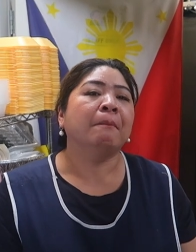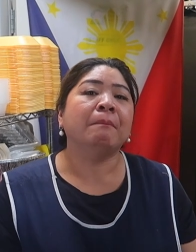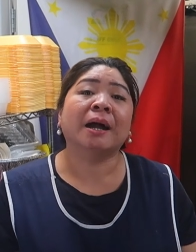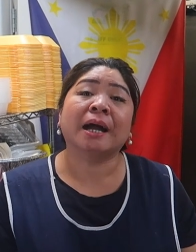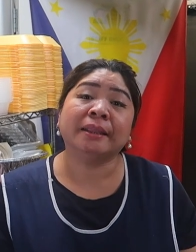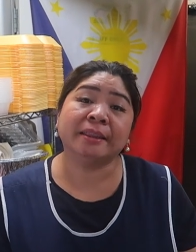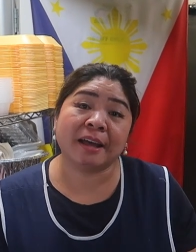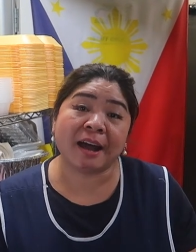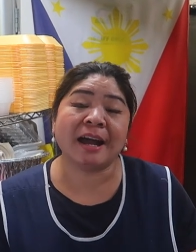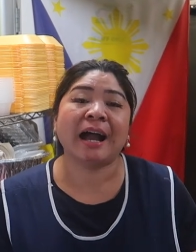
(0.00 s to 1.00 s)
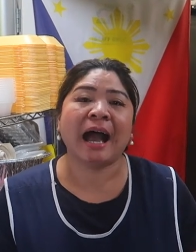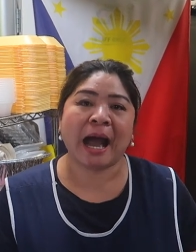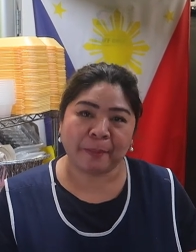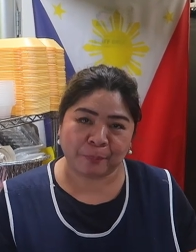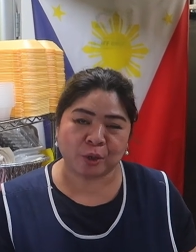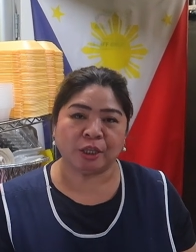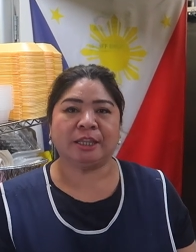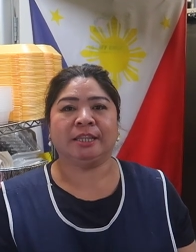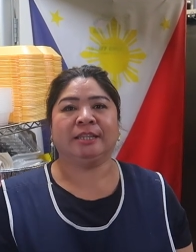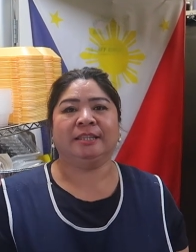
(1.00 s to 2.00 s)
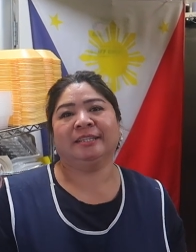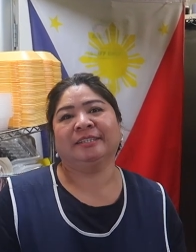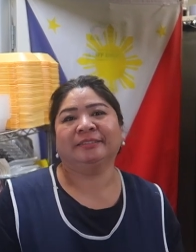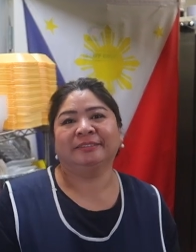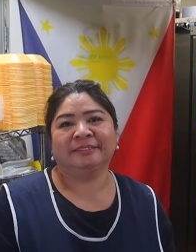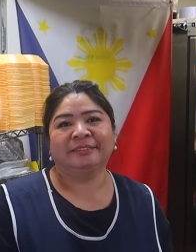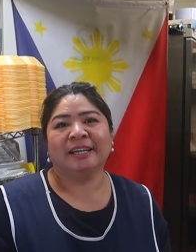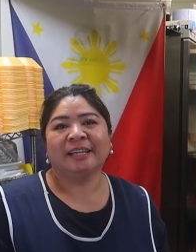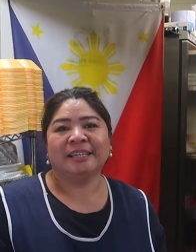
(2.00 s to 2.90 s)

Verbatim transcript: Magandang Hapon. I got that completely